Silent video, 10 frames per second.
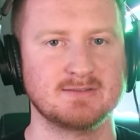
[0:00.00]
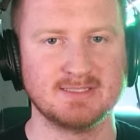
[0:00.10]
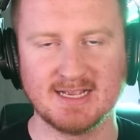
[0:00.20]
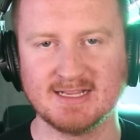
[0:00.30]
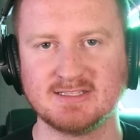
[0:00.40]

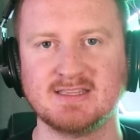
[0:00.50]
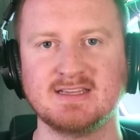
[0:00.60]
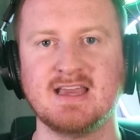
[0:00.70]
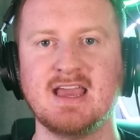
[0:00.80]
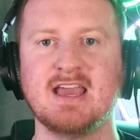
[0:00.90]
ticket to the
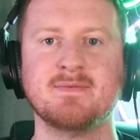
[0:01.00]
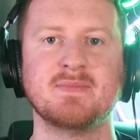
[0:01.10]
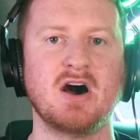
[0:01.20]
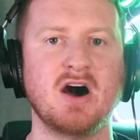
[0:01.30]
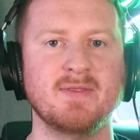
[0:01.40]

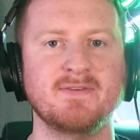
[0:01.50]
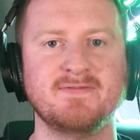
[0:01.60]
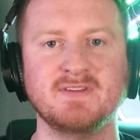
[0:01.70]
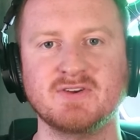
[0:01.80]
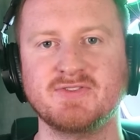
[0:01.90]
game, on the
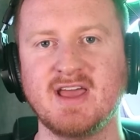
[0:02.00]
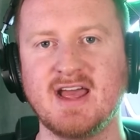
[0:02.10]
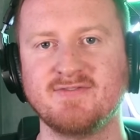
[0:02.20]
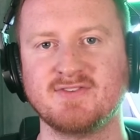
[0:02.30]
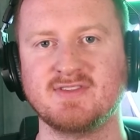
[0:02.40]
field
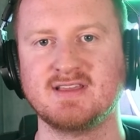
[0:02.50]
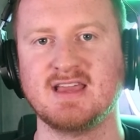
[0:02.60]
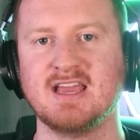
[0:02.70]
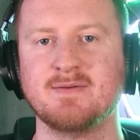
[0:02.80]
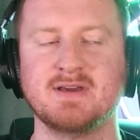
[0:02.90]
after the
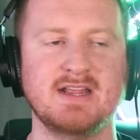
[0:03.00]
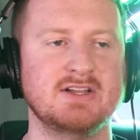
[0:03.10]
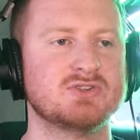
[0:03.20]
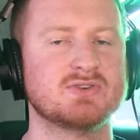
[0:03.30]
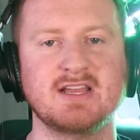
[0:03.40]
game, an
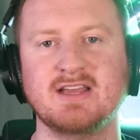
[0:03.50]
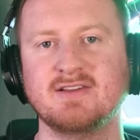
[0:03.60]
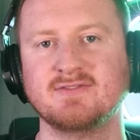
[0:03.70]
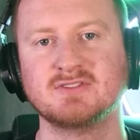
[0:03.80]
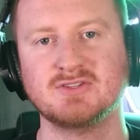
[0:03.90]

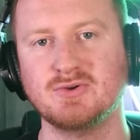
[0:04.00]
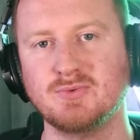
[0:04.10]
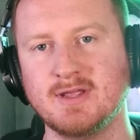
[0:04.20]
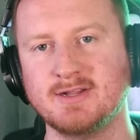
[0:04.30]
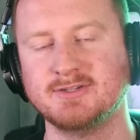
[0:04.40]
entry to
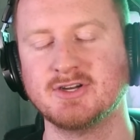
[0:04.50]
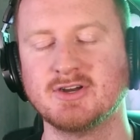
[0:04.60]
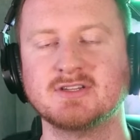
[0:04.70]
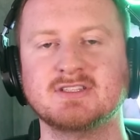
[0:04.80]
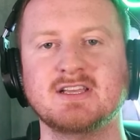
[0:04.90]
win a
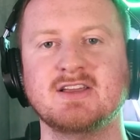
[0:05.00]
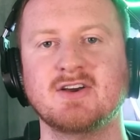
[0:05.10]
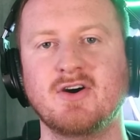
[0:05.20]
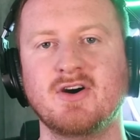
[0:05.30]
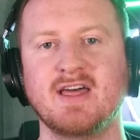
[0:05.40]
jersey,
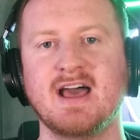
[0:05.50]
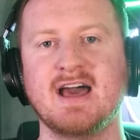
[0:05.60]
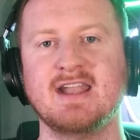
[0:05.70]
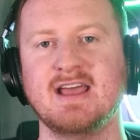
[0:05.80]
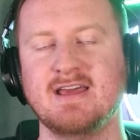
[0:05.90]
all
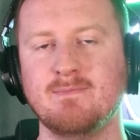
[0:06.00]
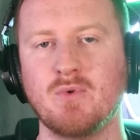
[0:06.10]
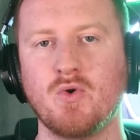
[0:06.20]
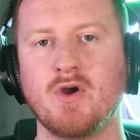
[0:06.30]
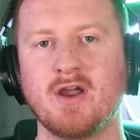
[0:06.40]
that and
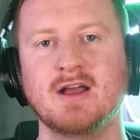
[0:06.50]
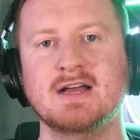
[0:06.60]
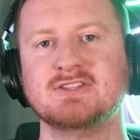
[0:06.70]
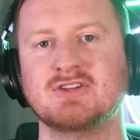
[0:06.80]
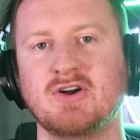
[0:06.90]
more.
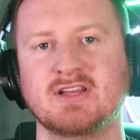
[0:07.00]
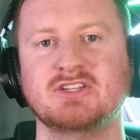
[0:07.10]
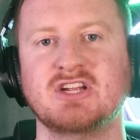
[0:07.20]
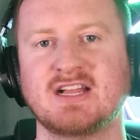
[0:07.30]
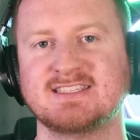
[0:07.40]

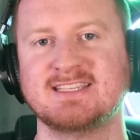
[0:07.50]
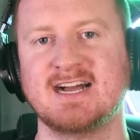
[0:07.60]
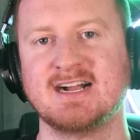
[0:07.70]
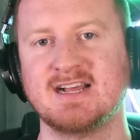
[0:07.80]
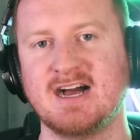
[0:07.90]

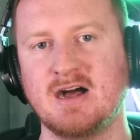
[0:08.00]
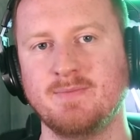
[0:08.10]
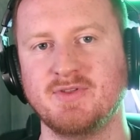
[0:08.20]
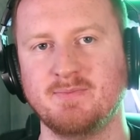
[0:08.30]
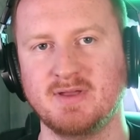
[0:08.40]

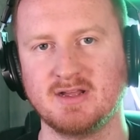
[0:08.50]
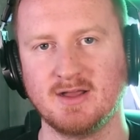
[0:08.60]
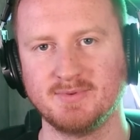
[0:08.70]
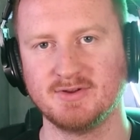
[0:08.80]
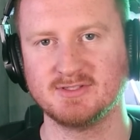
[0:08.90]
TalkingJets.com to pick
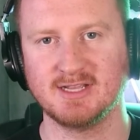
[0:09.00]
up your